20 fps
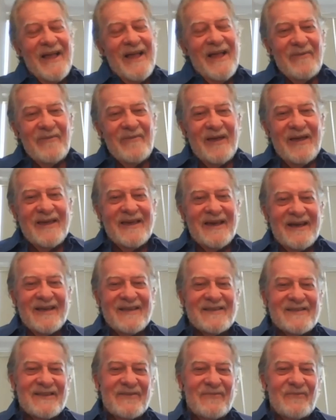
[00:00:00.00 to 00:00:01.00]

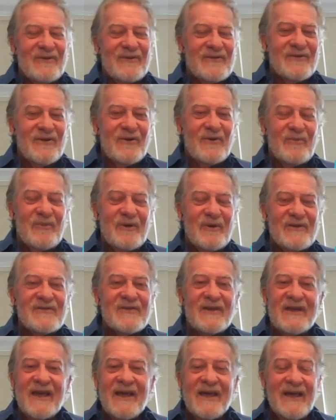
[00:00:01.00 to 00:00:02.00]
because it was so
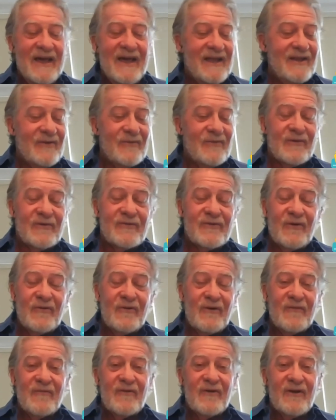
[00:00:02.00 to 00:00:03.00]
busy and you were so
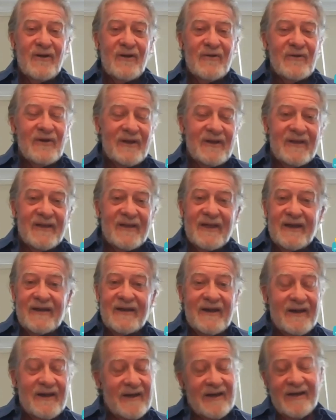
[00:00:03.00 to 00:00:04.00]
overloaded that
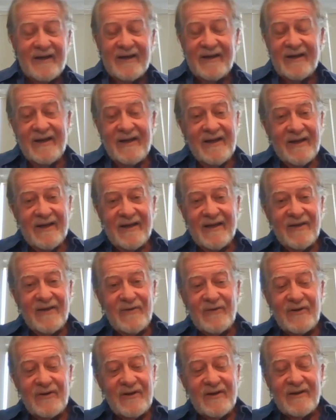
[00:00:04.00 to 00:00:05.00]

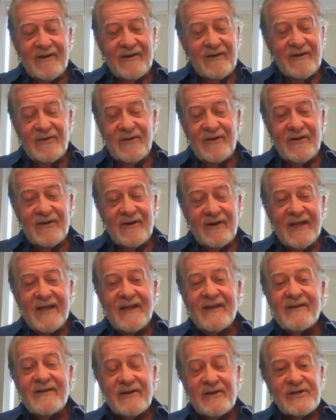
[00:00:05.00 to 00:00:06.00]
you didn't
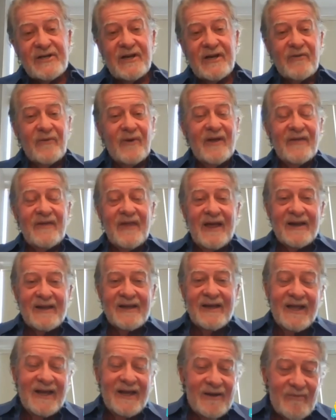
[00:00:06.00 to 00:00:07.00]
need to generate that
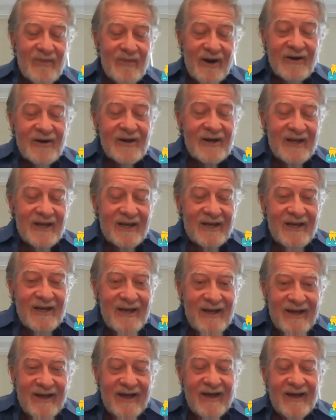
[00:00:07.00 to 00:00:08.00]
kind of marketing
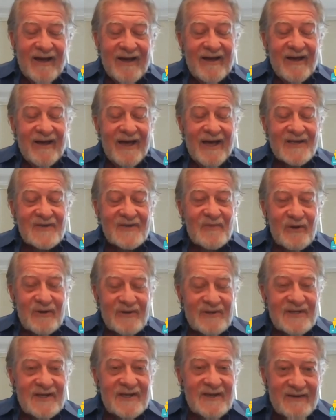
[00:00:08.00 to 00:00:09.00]

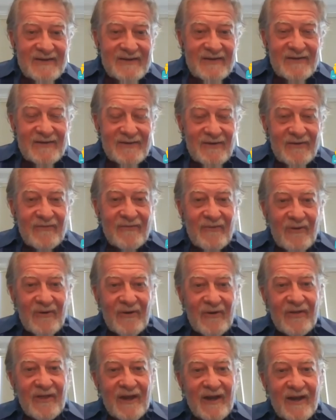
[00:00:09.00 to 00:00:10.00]
expertise and so
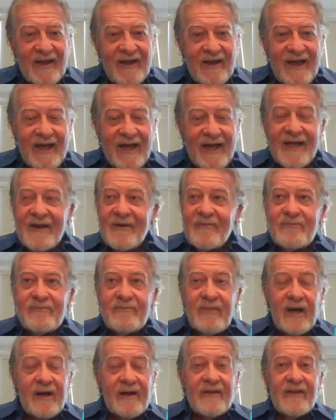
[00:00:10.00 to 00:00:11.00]
forth. And
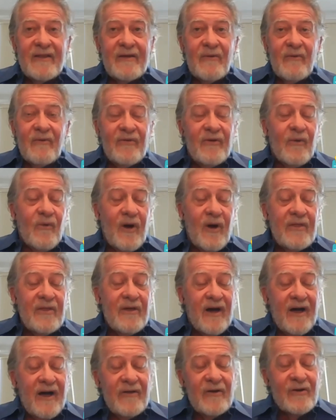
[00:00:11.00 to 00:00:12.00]
the one
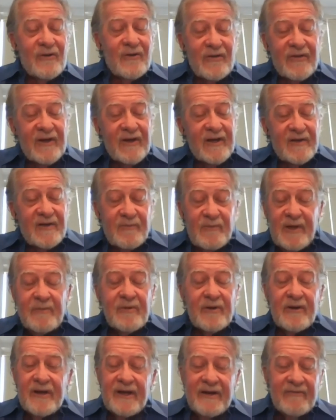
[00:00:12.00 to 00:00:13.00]
other good thing is
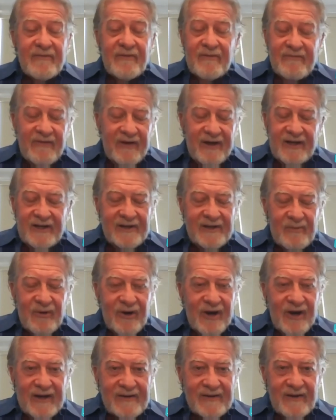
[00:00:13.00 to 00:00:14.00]
people never fail
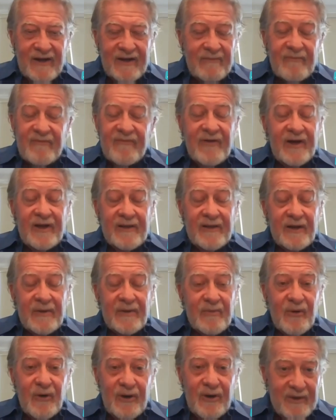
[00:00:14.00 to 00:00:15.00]
an
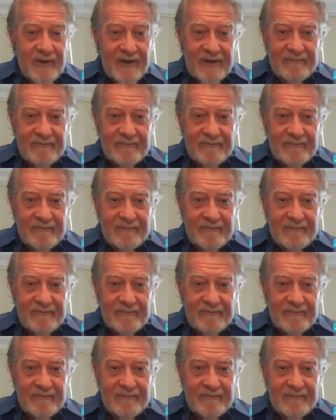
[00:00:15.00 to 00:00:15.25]
appointment,